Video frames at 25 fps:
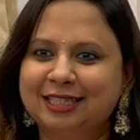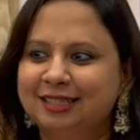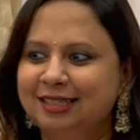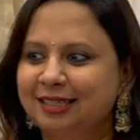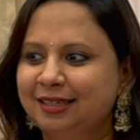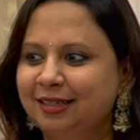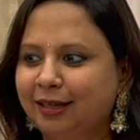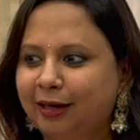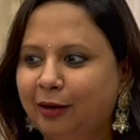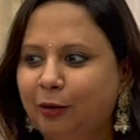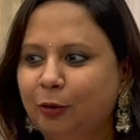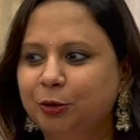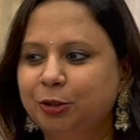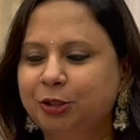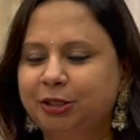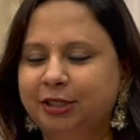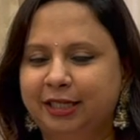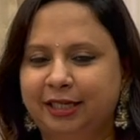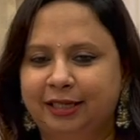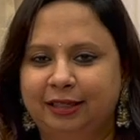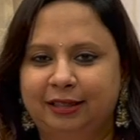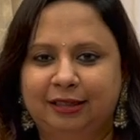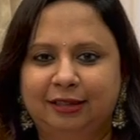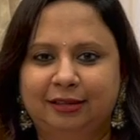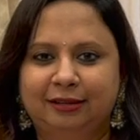then
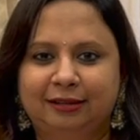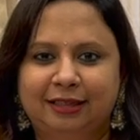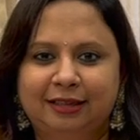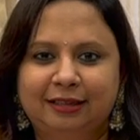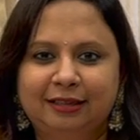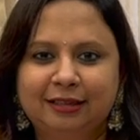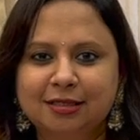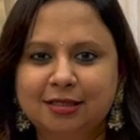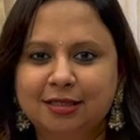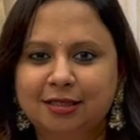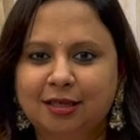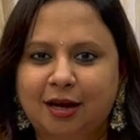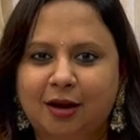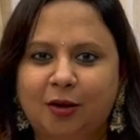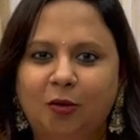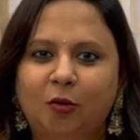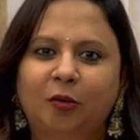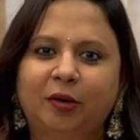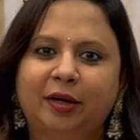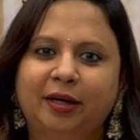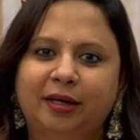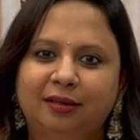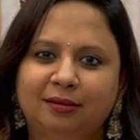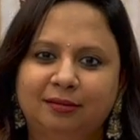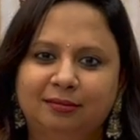negotiating, then
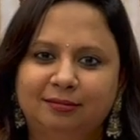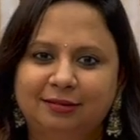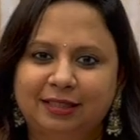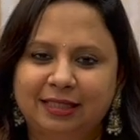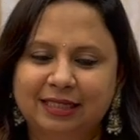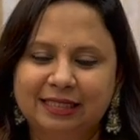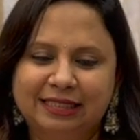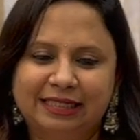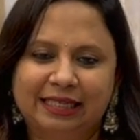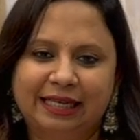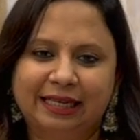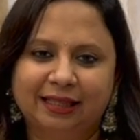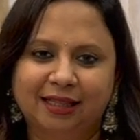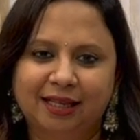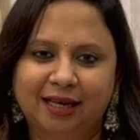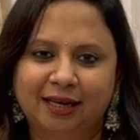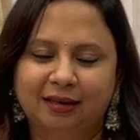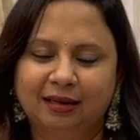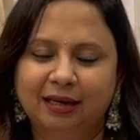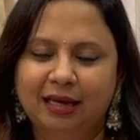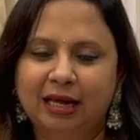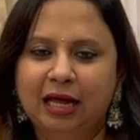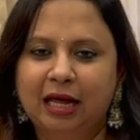discount and things like that.